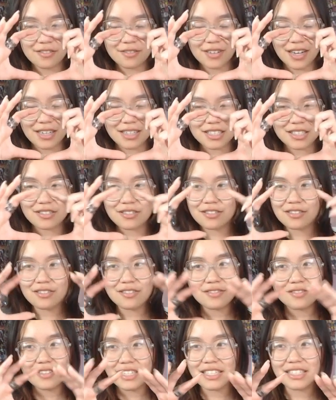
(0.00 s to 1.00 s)
I just
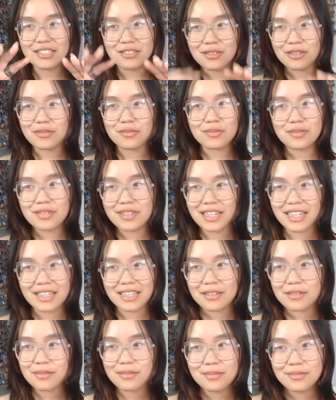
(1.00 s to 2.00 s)
fit into it like,
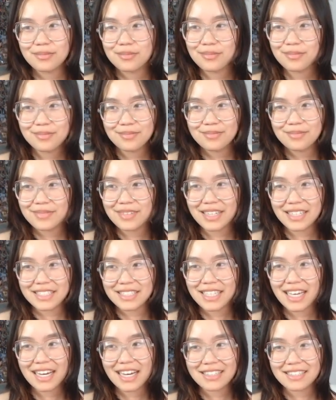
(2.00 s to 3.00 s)

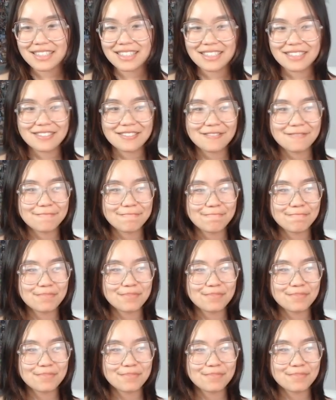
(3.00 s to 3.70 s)
exactly. And